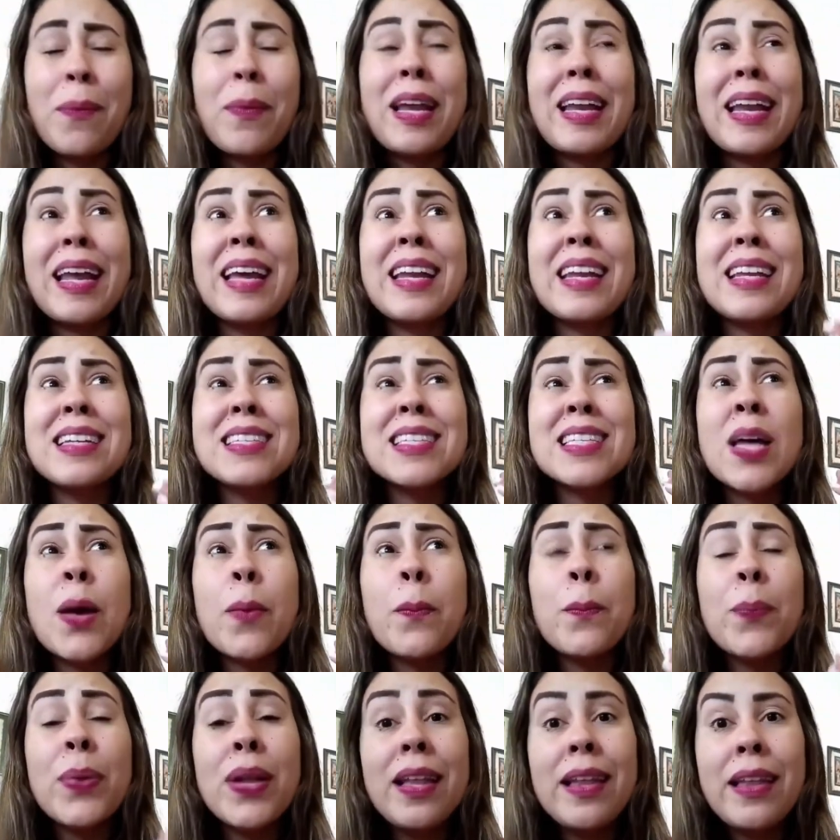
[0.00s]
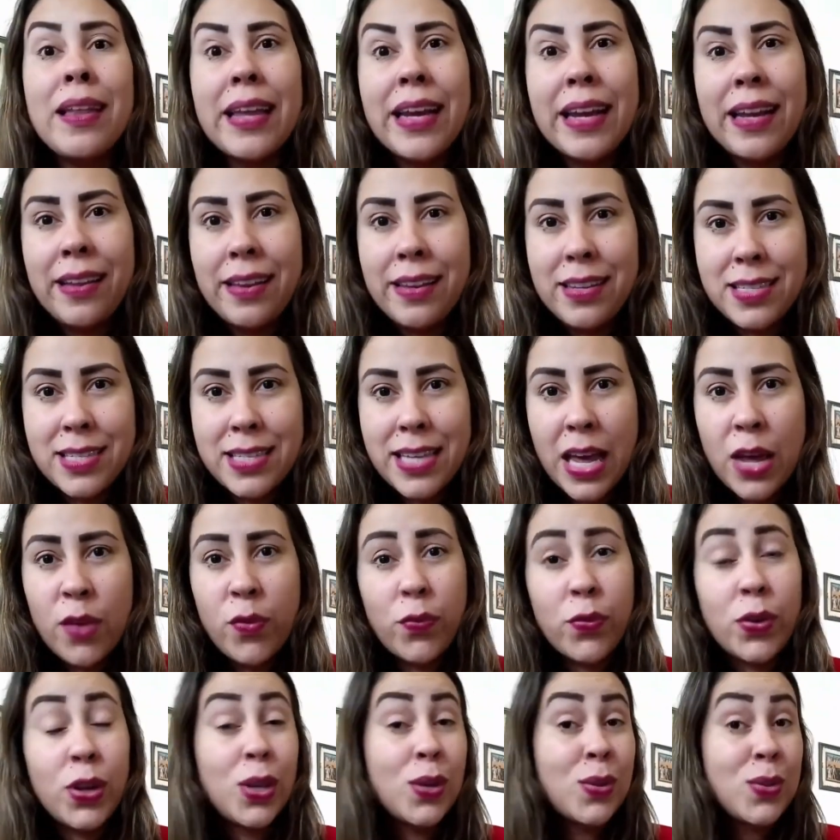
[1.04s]
I mean, it is completely
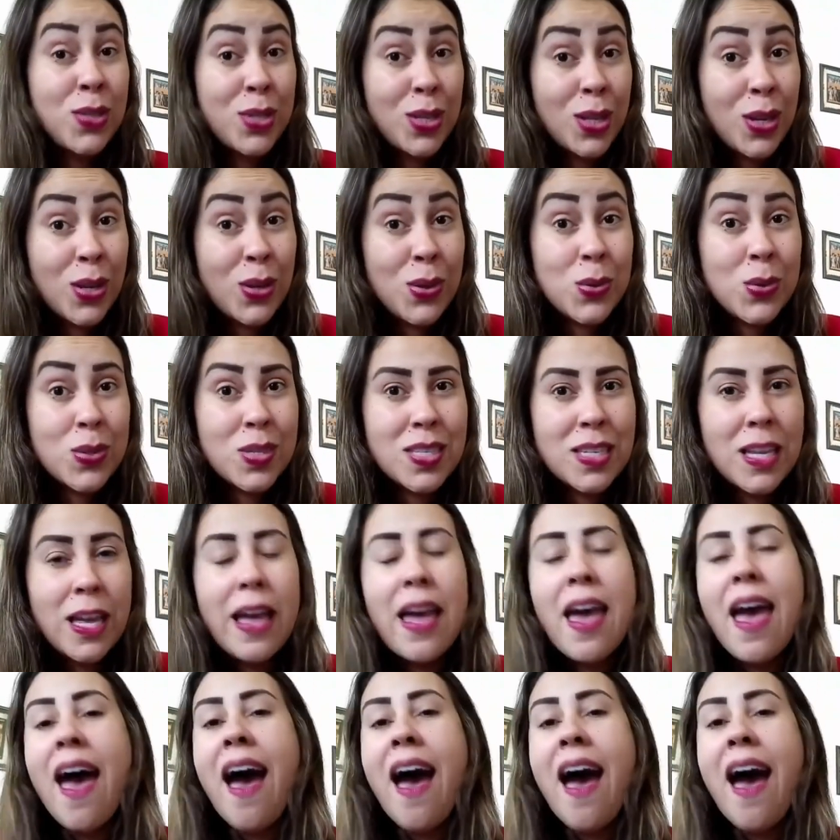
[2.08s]
safe for you to use.